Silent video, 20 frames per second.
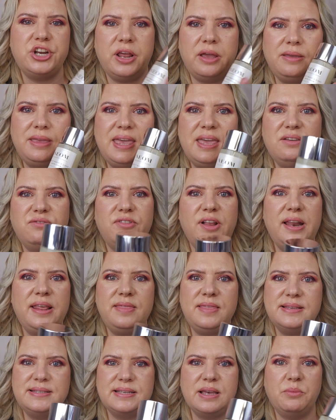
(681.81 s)
you know, keep
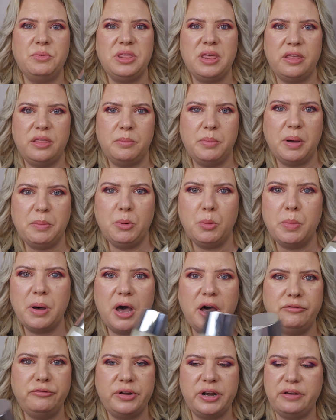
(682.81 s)
filling this up with other bubble
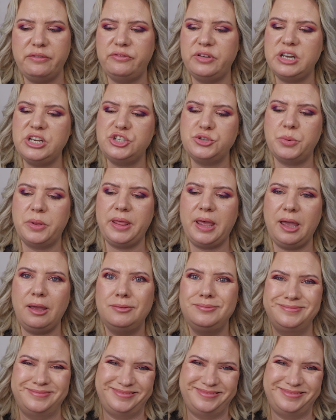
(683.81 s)
bath when I finish with it.